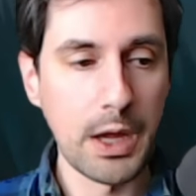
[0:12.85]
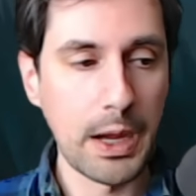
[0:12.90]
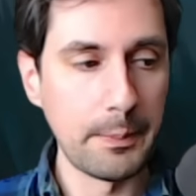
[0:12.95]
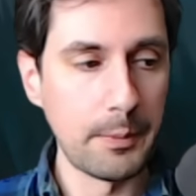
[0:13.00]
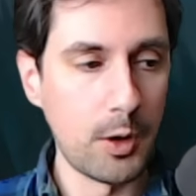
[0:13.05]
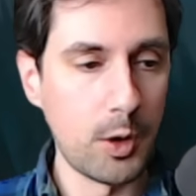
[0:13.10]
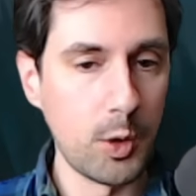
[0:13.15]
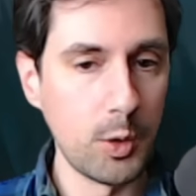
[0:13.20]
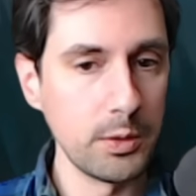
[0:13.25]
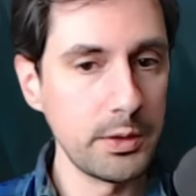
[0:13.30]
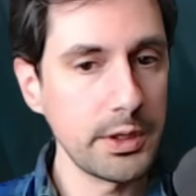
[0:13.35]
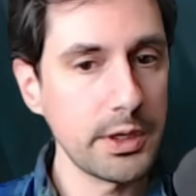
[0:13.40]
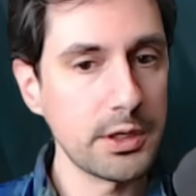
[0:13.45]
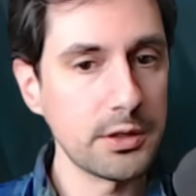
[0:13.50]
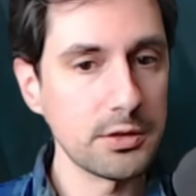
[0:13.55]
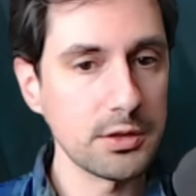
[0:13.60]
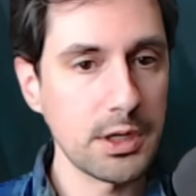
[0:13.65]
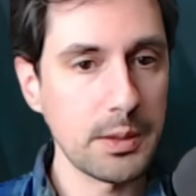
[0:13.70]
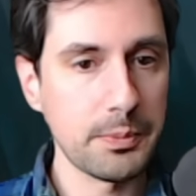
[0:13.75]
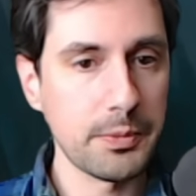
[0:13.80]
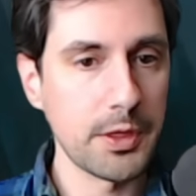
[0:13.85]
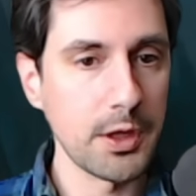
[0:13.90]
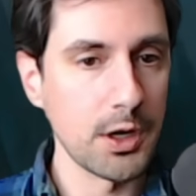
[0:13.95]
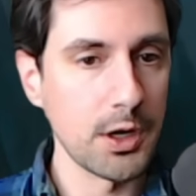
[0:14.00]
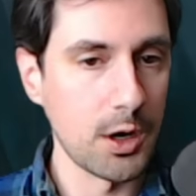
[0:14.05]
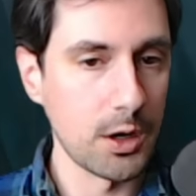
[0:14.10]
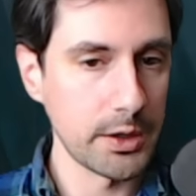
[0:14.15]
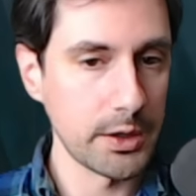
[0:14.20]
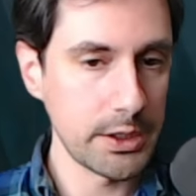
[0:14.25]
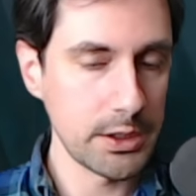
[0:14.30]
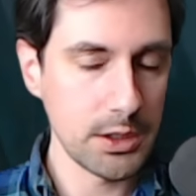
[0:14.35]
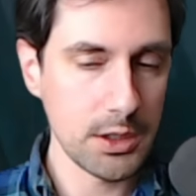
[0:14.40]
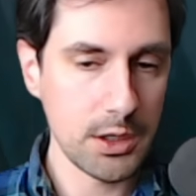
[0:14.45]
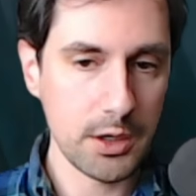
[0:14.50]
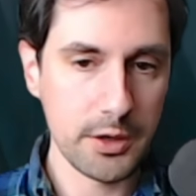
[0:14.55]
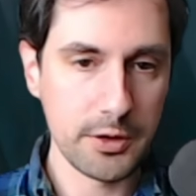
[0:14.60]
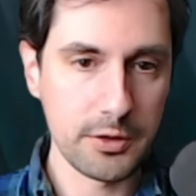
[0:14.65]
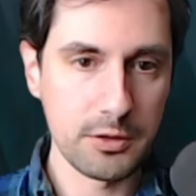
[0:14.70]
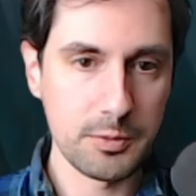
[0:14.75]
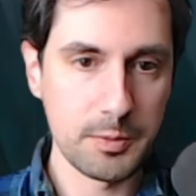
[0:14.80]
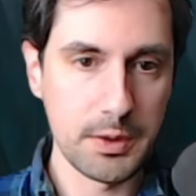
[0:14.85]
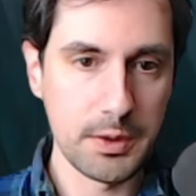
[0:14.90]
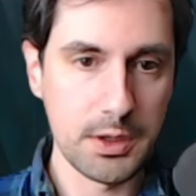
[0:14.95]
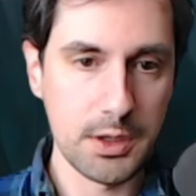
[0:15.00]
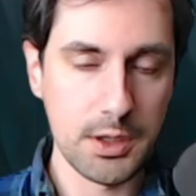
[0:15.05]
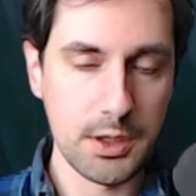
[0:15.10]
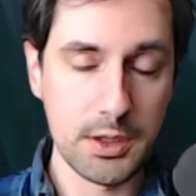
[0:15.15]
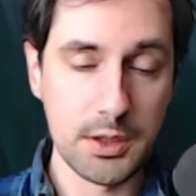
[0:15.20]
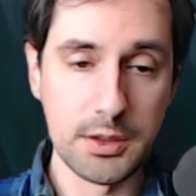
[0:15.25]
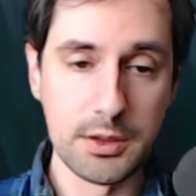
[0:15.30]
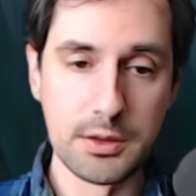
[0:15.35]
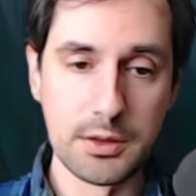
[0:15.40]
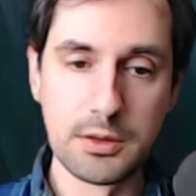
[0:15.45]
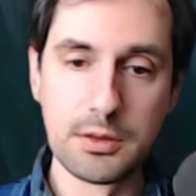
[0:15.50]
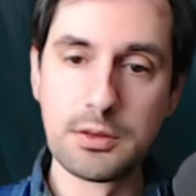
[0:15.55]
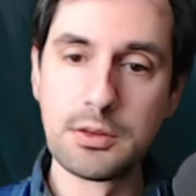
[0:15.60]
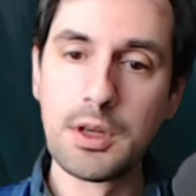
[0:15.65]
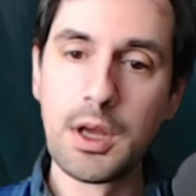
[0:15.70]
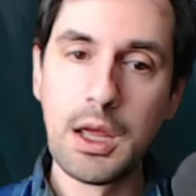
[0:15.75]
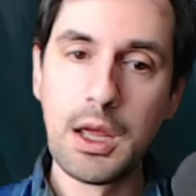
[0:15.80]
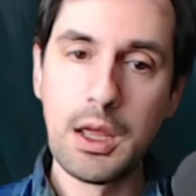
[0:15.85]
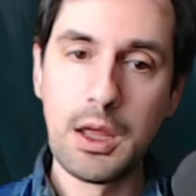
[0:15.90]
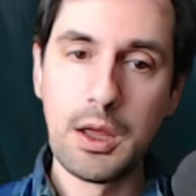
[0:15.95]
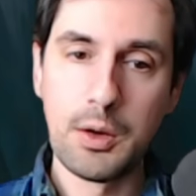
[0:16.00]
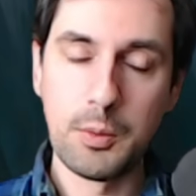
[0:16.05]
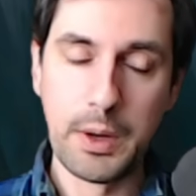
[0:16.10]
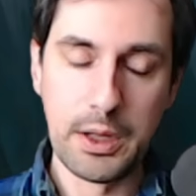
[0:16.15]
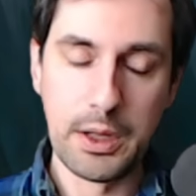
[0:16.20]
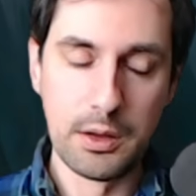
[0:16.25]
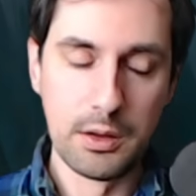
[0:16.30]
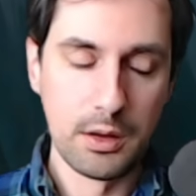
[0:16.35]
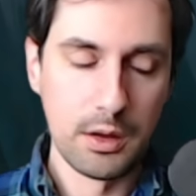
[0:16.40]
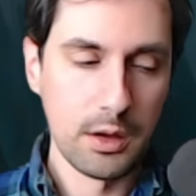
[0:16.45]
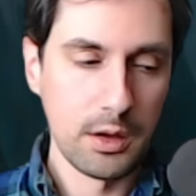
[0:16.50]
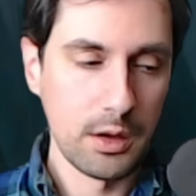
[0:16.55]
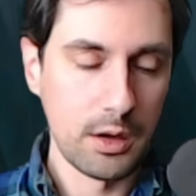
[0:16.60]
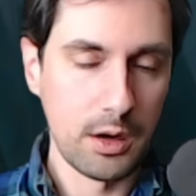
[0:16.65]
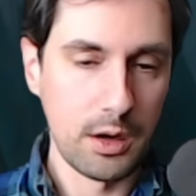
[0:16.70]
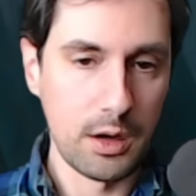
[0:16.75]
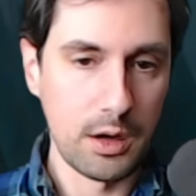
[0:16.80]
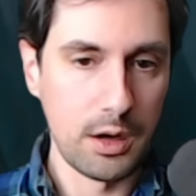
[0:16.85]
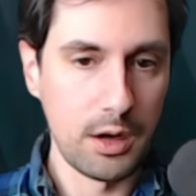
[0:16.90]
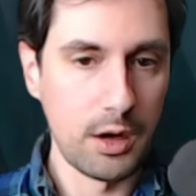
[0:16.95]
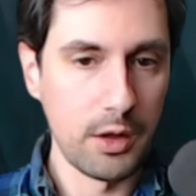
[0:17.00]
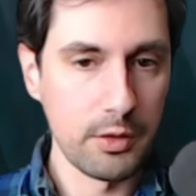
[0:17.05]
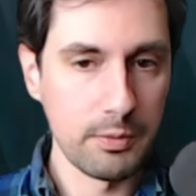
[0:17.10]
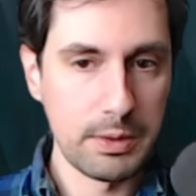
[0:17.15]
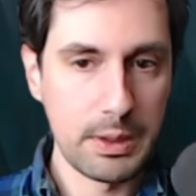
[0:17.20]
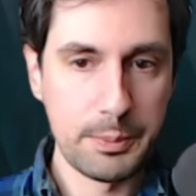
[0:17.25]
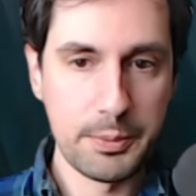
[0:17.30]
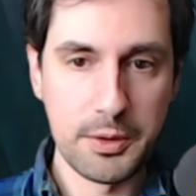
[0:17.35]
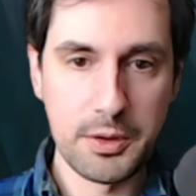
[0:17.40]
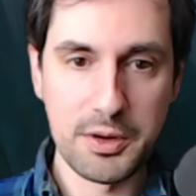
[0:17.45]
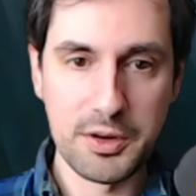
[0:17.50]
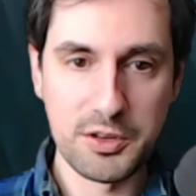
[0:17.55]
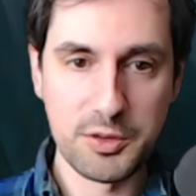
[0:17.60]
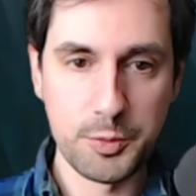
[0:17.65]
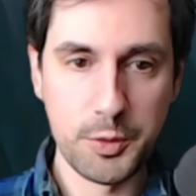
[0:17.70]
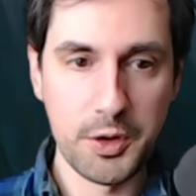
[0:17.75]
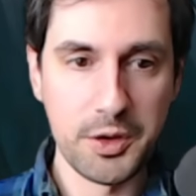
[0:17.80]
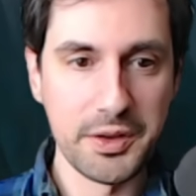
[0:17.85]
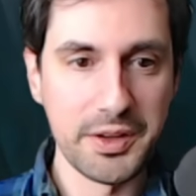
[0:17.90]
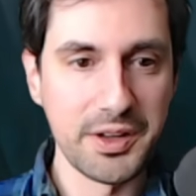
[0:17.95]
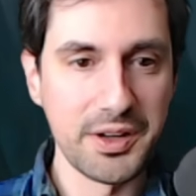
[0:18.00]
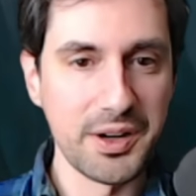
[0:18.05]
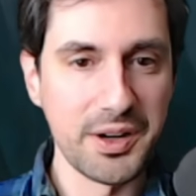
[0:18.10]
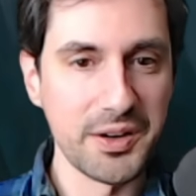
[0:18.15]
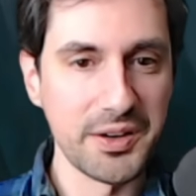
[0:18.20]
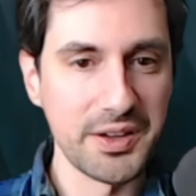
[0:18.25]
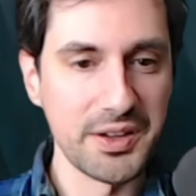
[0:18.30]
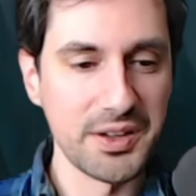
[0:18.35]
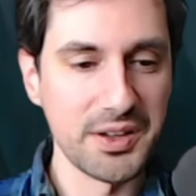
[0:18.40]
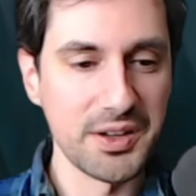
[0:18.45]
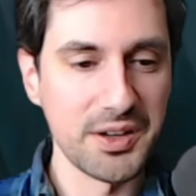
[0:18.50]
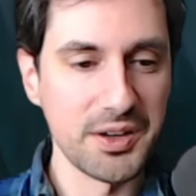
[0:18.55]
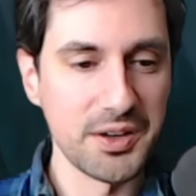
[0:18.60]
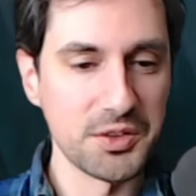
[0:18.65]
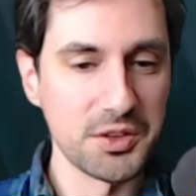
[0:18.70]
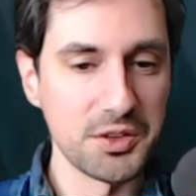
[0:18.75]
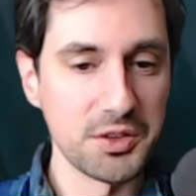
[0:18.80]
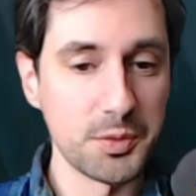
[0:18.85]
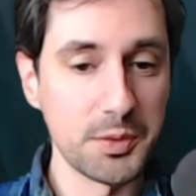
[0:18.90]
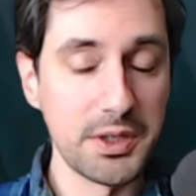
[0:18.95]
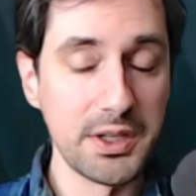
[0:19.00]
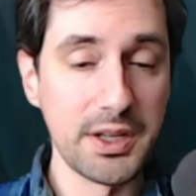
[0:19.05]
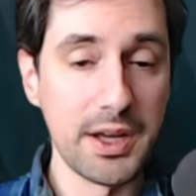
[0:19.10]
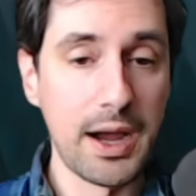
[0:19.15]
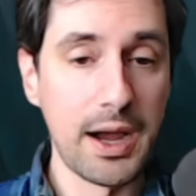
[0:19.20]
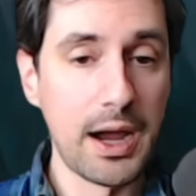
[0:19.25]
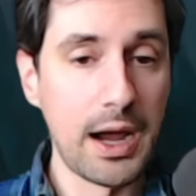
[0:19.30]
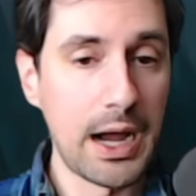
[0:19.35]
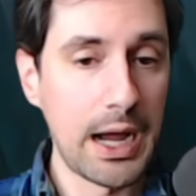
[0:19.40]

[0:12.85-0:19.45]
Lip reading: I'm only going to skip the Guardian cards because, well, other people are spoiling Guardian cards this week.